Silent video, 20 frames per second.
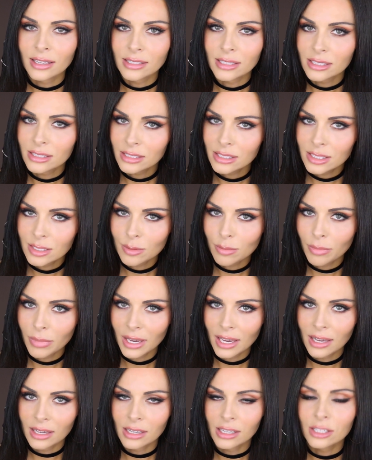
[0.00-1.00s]
and in
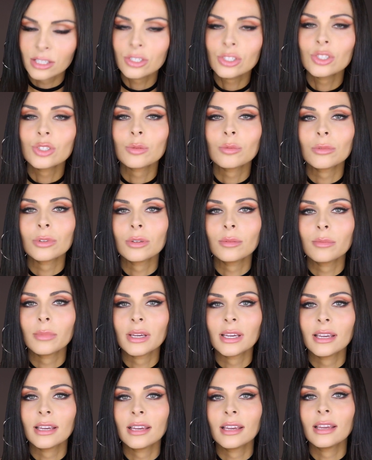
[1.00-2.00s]
Spanish would
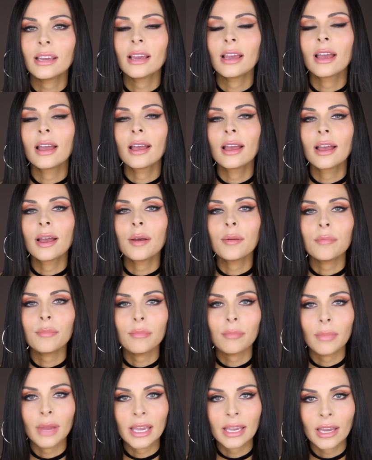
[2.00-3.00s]
be
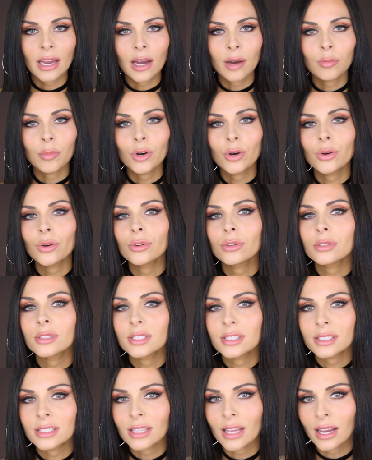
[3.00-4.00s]
Me llamo
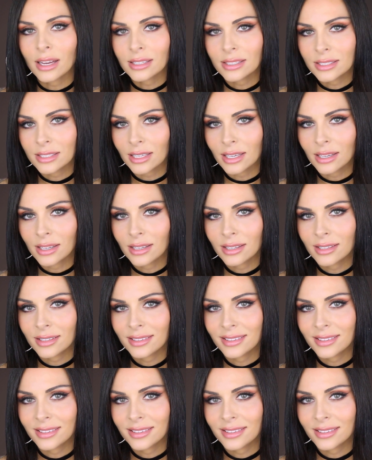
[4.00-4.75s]
Stasia.